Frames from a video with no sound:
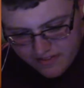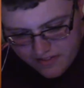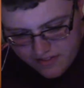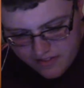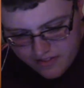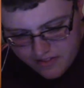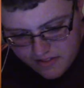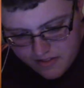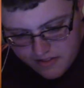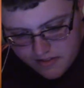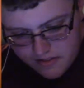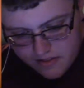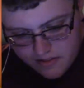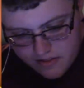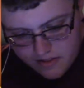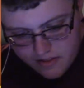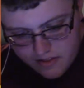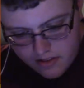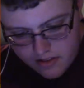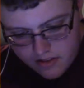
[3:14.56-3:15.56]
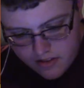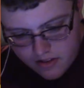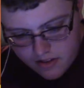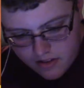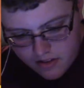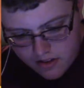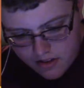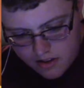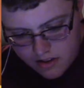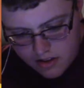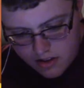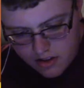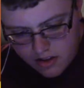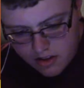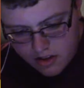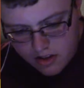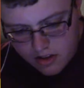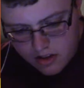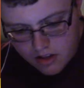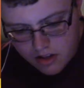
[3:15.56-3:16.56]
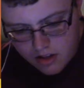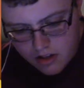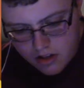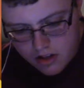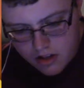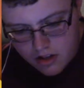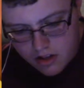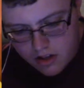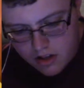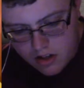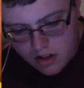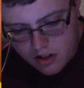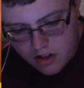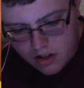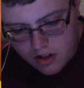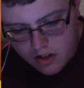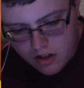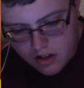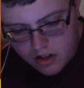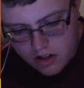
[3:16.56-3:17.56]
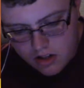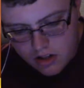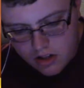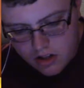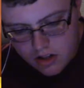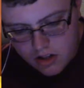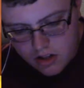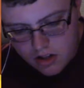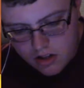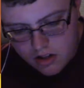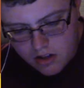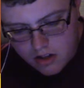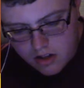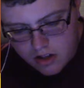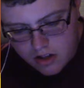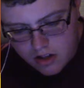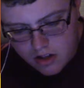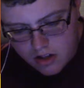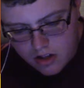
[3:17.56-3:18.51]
This person isn't speaking.